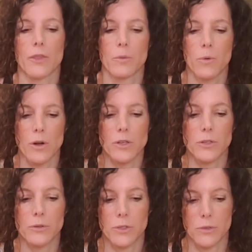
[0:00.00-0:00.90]
The more
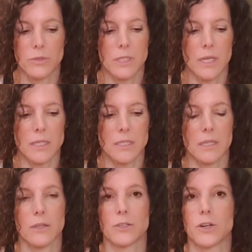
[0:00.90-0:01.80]
you use this,
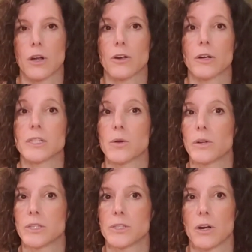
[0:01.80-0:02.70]
the darker it's going
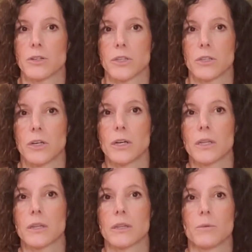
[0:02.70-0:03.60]
to start to look.
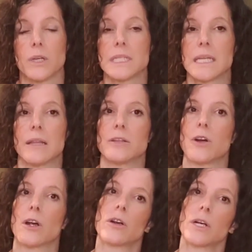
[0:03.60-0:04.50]
We say the
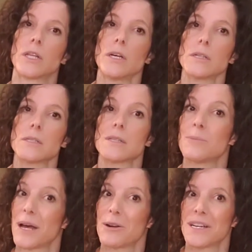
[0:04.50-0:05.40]
darker it looks, the
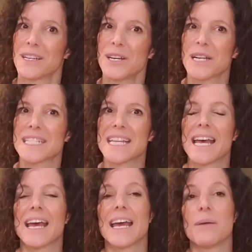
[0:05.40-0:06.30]
better it cooks.
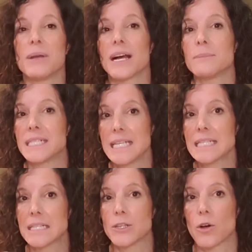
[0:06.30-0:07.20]
It becomes
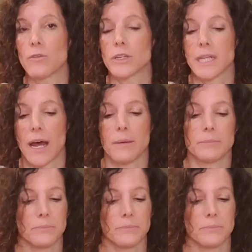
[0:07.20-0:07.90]
seasoned over time.